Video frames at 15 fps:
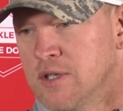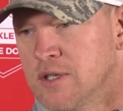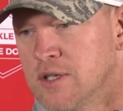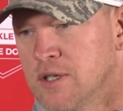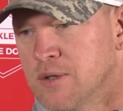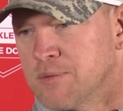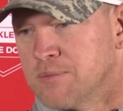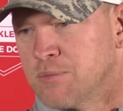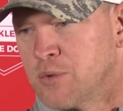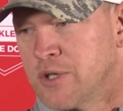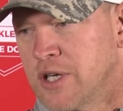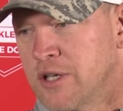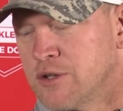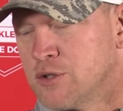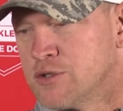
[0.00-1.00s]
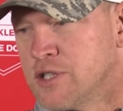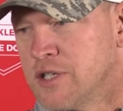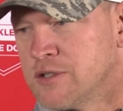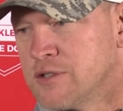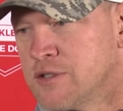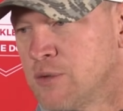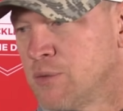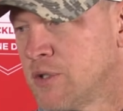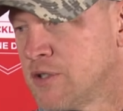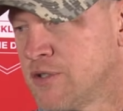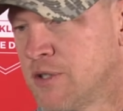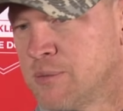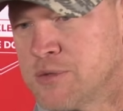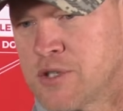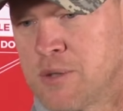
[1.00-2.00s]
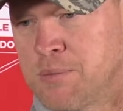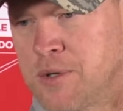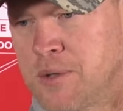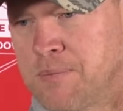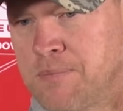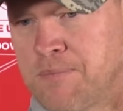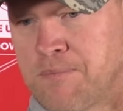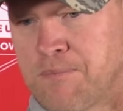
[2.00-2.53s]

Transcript: when they get their chances, I want to see them step up.